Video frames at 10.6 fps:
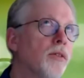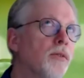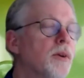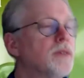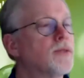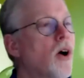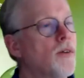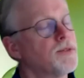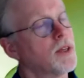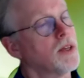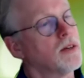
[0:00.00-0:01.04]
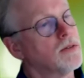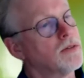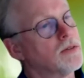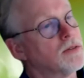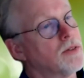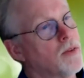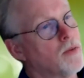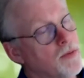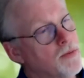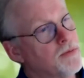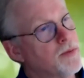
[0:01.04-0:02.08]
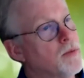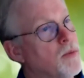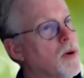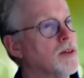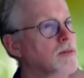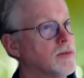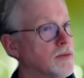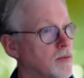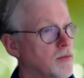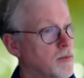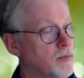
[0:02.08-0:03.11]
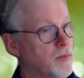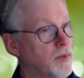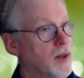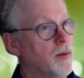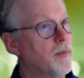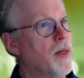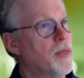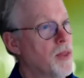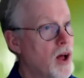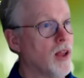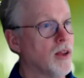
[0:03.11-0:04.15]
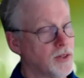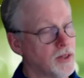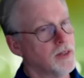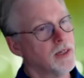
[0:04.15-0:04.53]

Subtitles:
3 soft skills and one methodology.